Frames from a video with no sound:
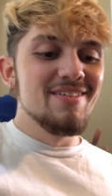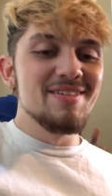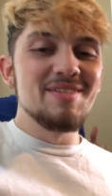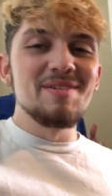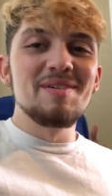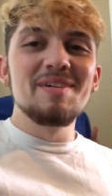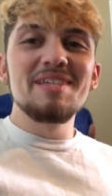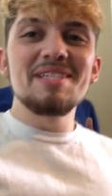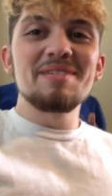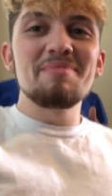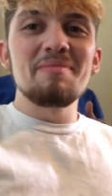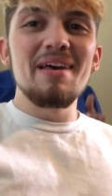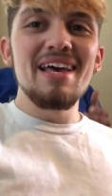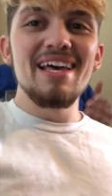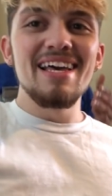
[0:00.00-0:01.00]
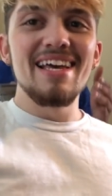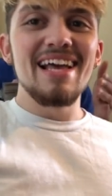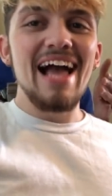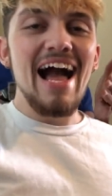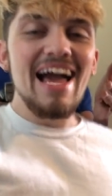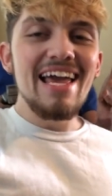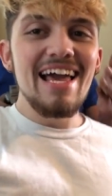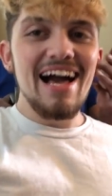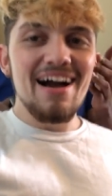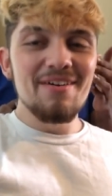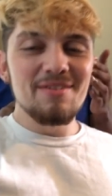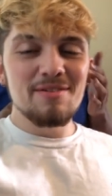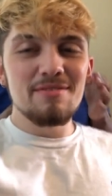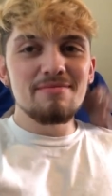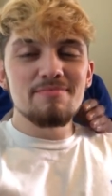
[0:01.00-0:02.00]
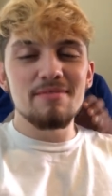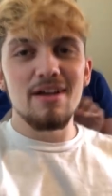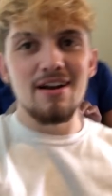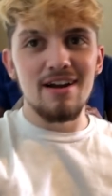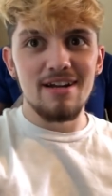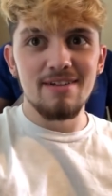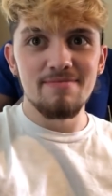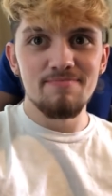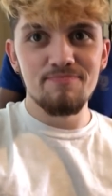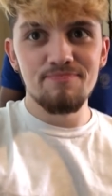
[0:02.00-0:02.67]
What you expect? I was all right.